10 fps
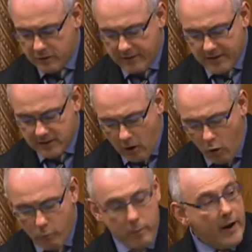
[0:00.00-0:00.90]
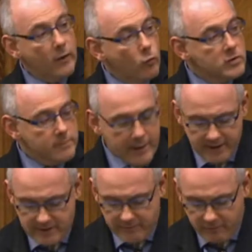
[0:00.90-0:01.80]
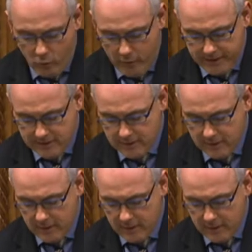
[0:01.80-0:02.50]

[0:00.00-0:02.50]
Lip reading: you're then told by an automated voice